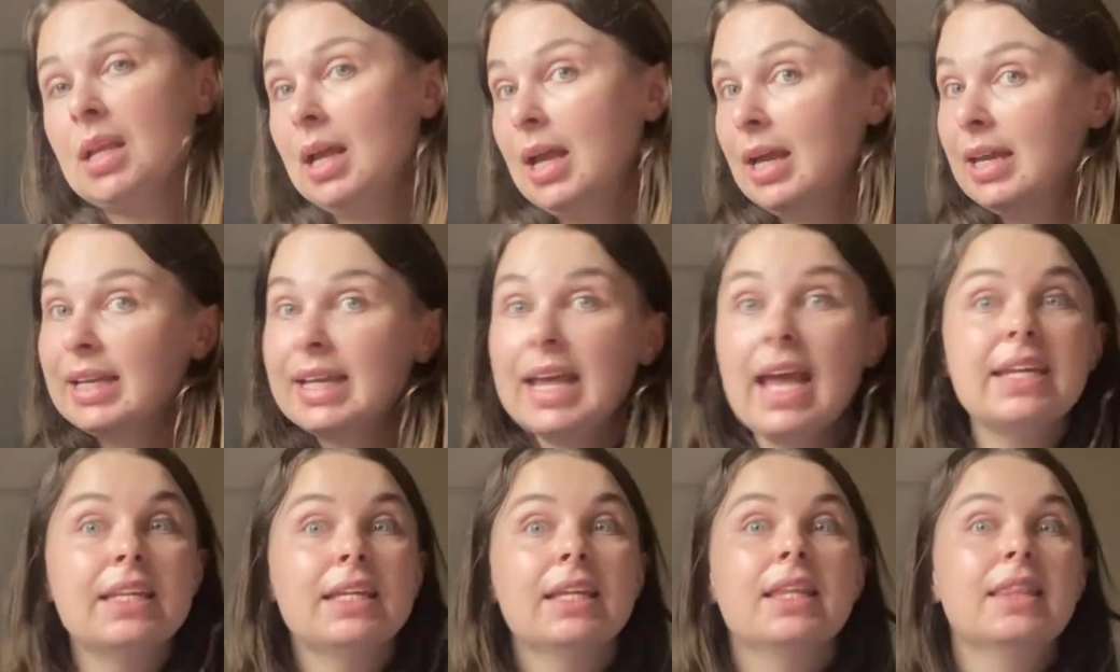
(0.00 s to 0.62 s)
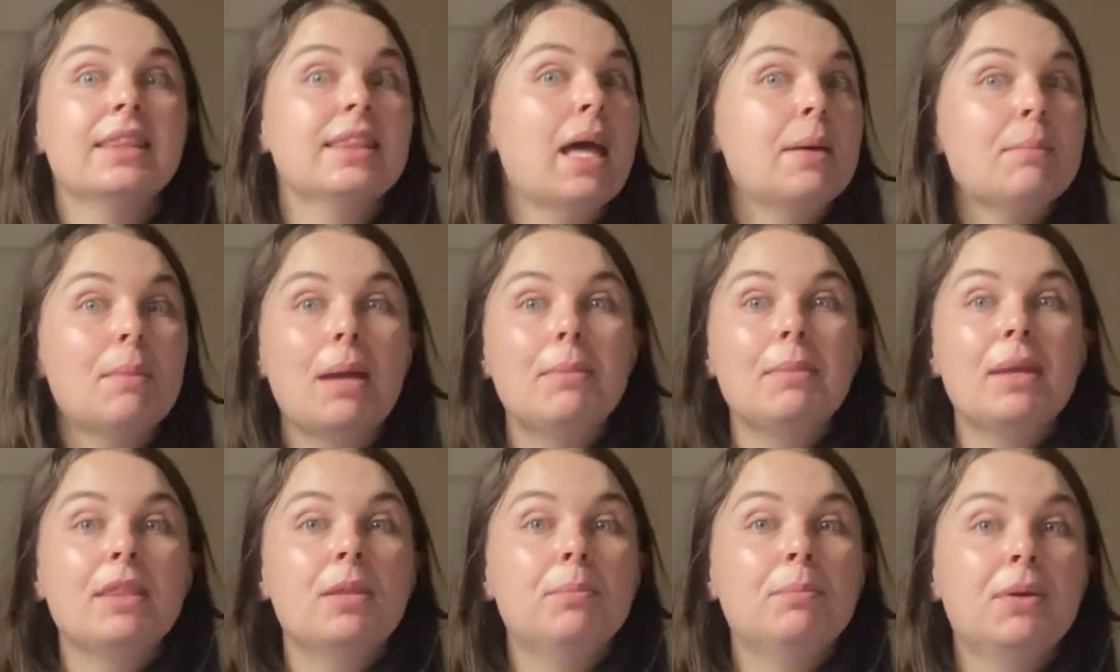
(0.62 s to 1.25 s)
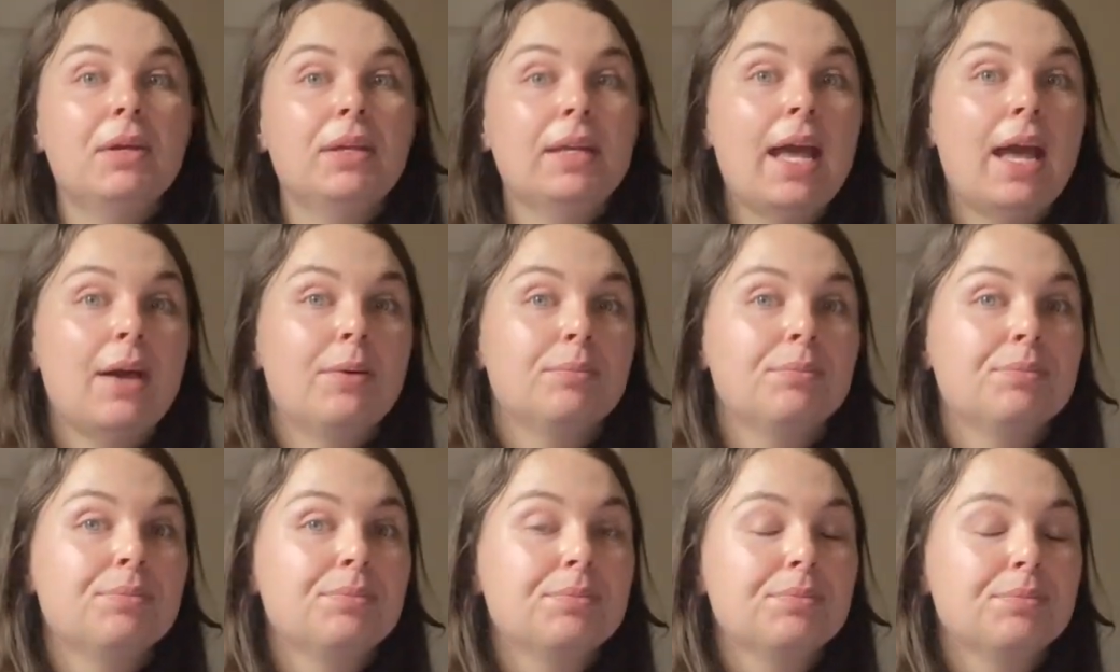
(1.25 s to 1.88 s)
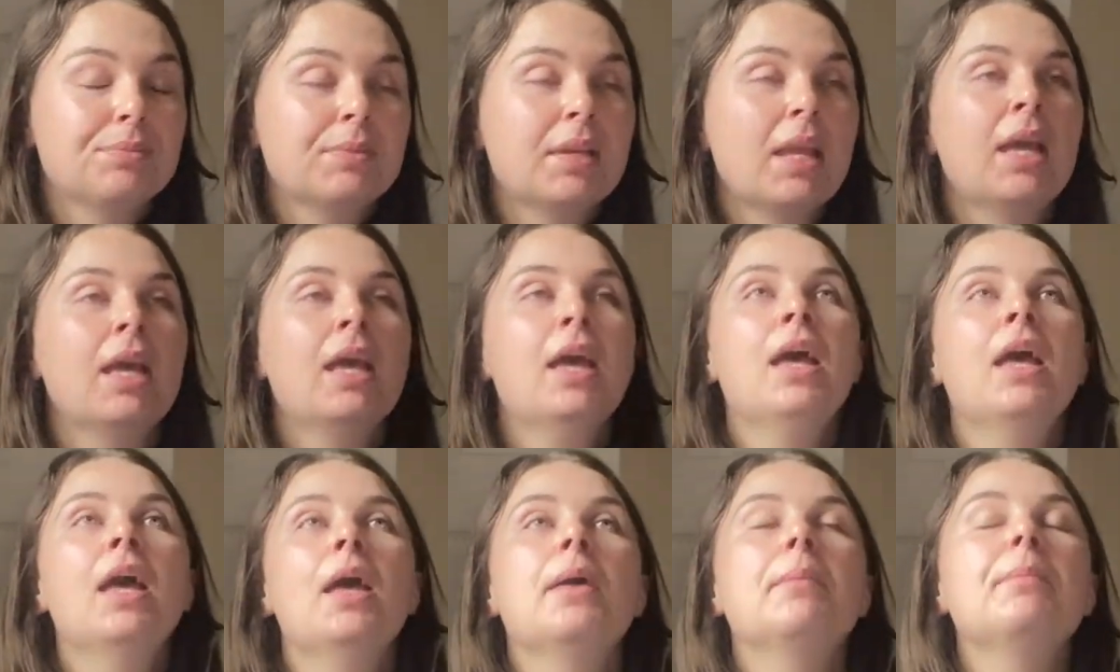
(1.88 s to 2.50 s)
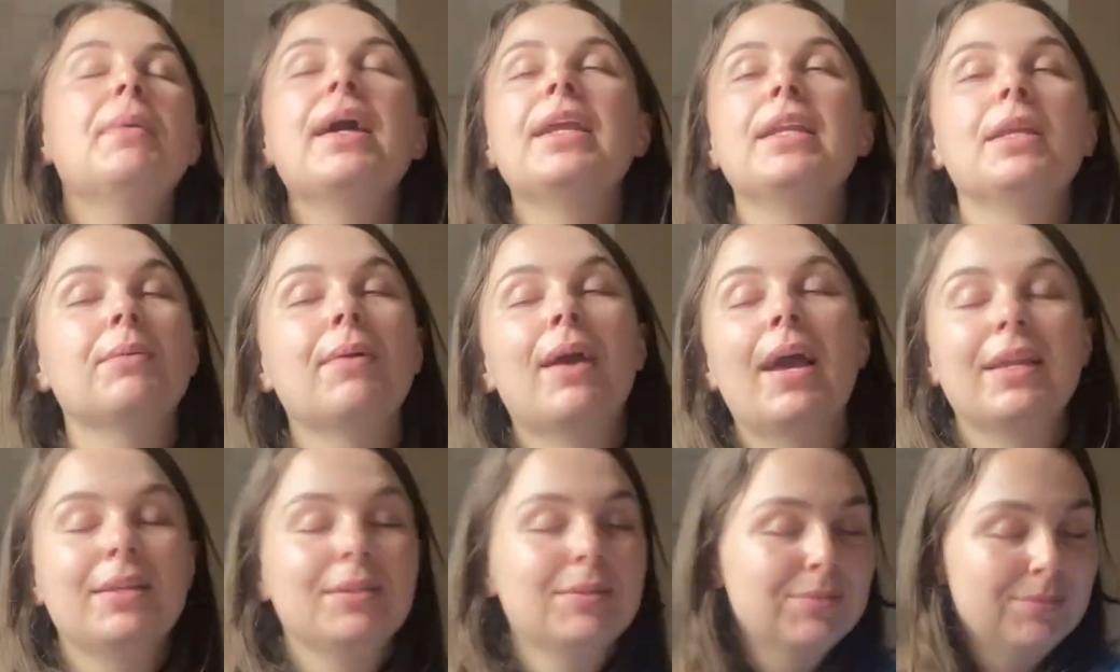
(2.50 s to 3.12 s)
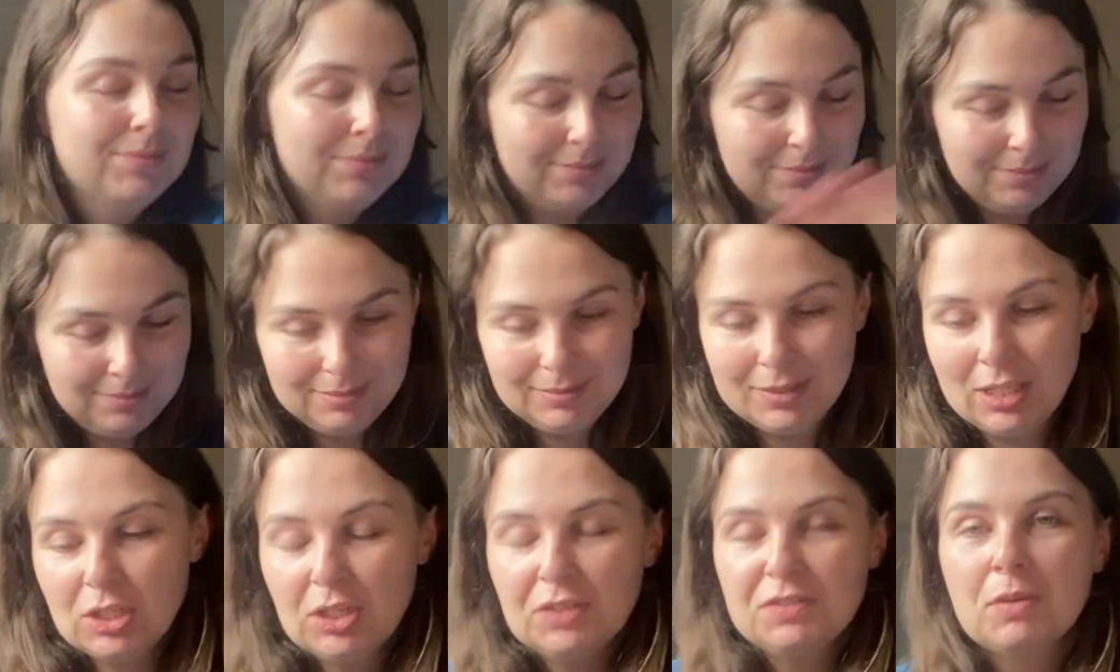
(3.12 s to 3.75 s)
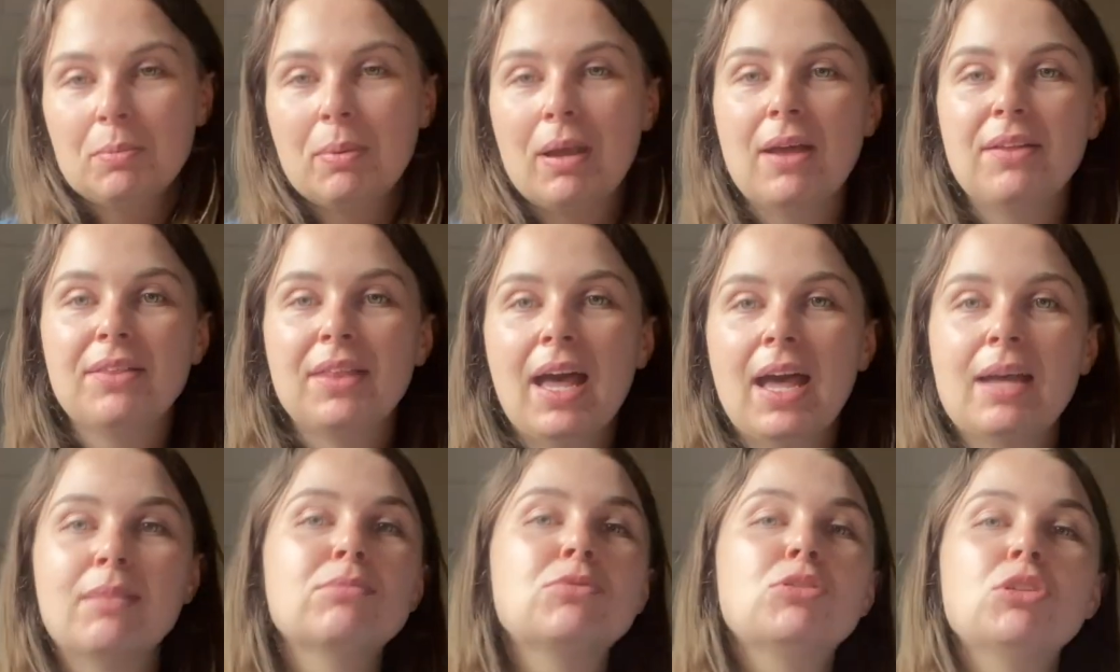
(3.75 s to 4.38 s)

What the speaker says: And again, that might make them burn out. But anyway, enough about that.